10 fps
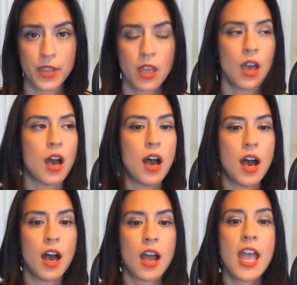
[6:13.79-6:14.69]
Yeah.
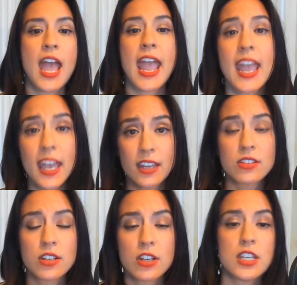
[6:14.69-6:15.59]
Uh,
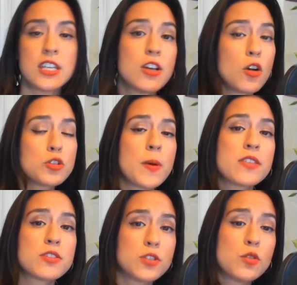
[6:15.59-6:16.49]
and he goes by
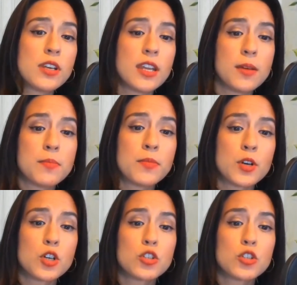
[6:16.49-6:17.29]
the pseudonym